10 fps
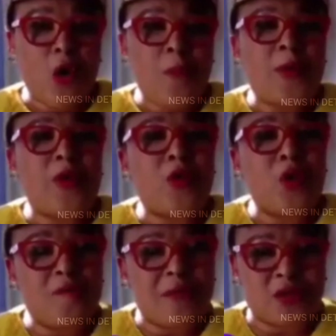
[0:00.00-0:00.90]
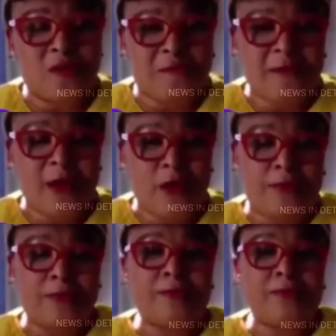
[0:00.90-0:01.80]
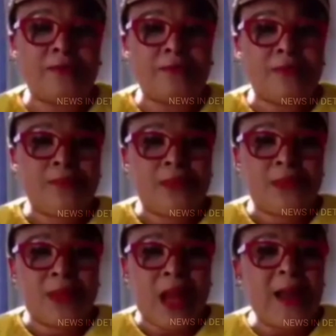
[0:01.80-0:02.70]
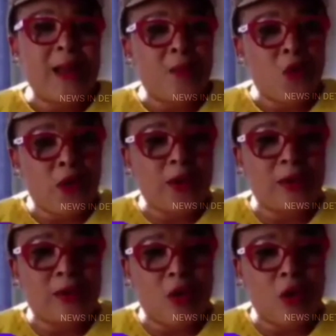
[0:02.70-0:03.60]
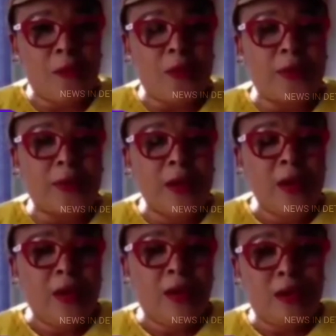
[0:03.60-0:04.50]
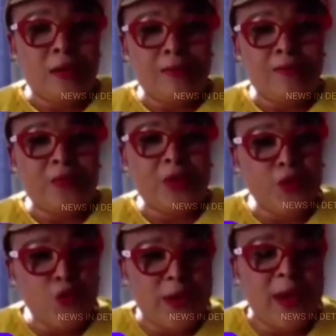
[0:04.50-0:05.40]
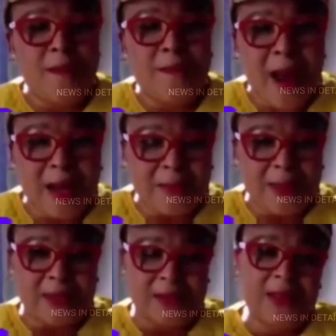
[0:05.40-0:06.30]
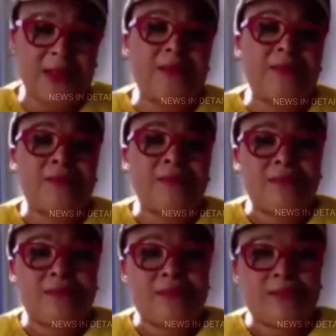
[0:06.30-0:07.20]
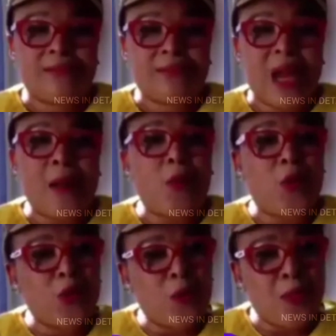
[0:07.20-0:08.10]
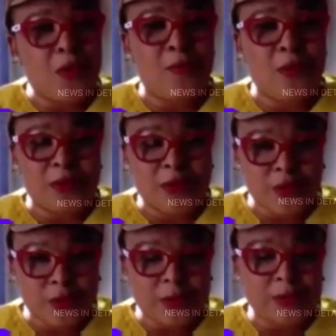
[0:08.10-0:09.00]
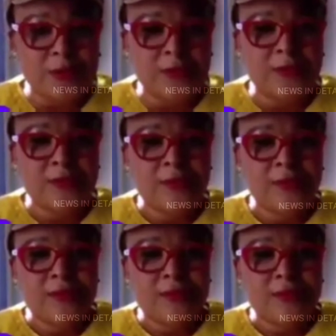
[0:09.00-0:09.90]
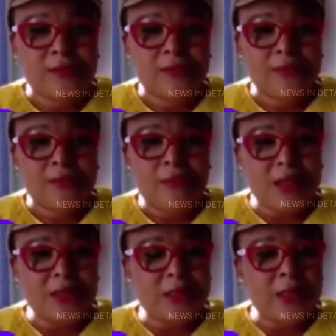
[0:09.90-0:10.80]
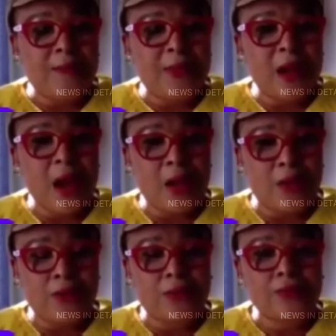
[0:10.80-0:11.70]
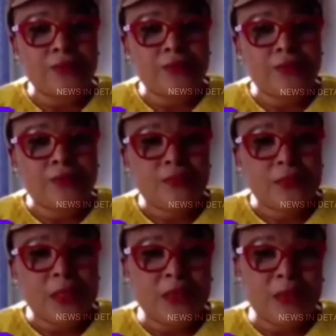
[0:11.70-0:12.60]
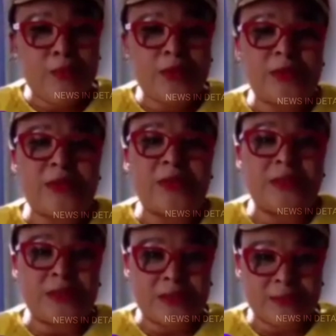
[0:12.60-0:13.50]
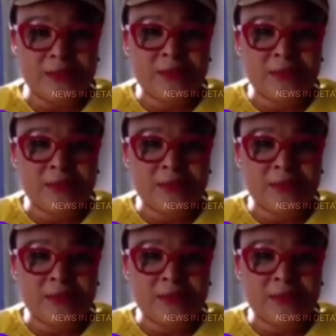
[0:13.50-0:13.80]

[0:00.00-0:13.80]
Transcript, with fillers: upon the lovers of freedom. I am calling upon um, the UK Parliament. I'm calling upon Boris Johnson. Mazi Nnamdi Kanu is a British citizen